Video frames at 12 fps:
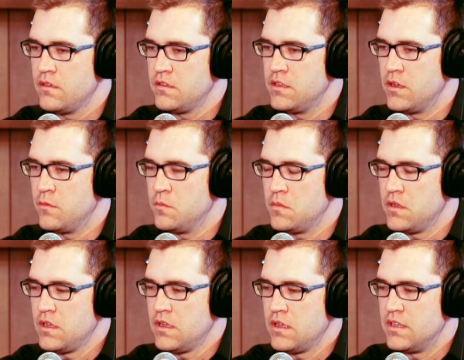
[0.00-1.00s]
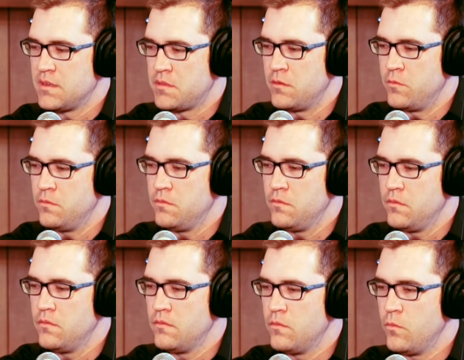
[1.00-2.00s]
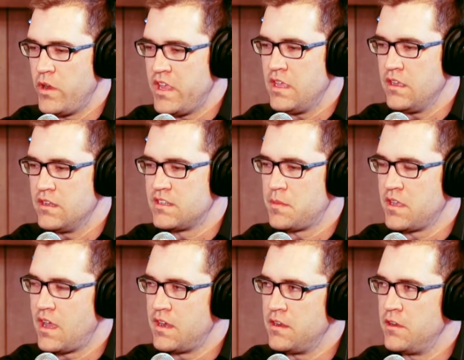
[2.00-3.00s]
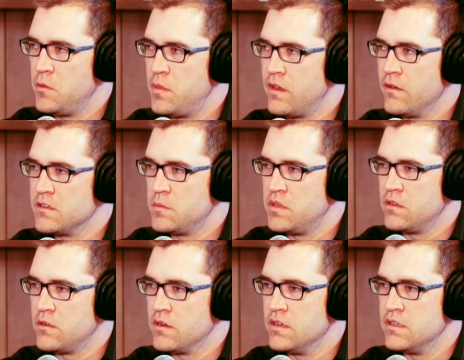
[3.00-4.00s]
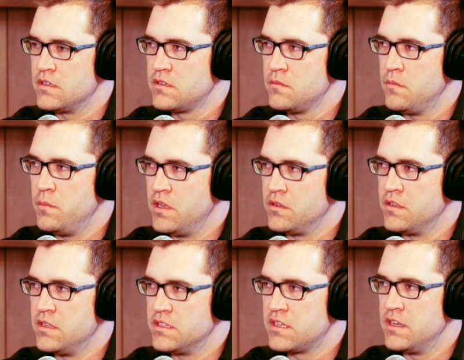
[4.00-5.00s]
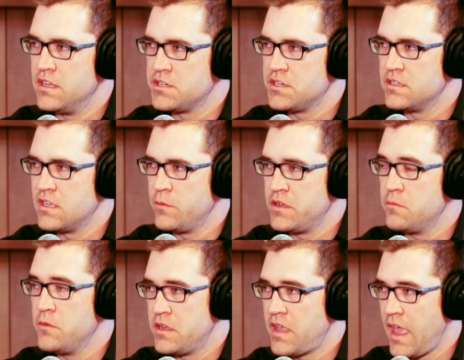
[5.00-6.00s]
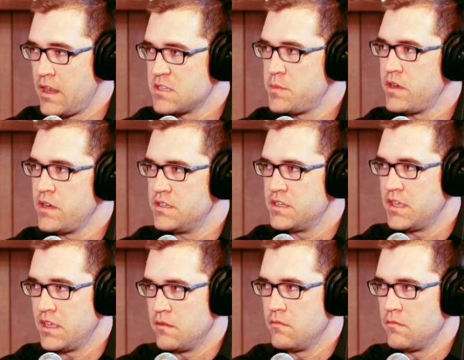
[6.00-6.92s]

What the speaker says: It's something something I need to do better as a builder is build to these conditions that we can't experience again.